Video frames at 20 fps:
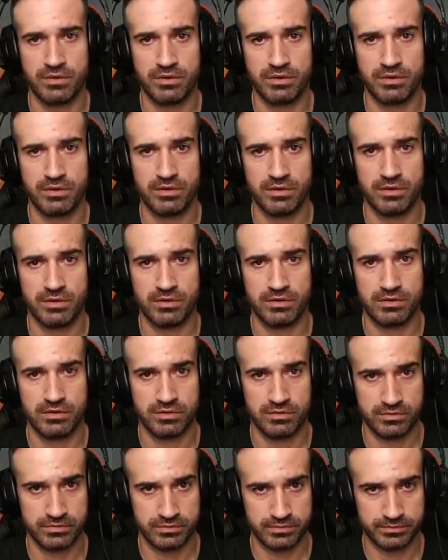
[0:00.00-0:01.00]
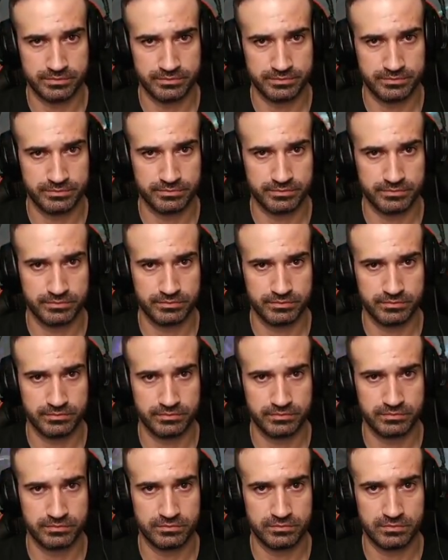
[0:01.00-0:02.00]

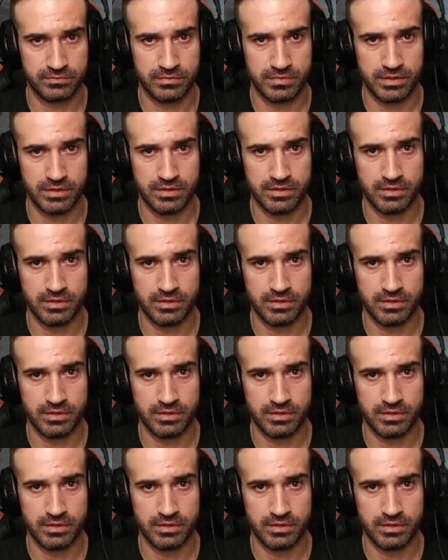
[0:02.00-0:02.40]
(no one is talking)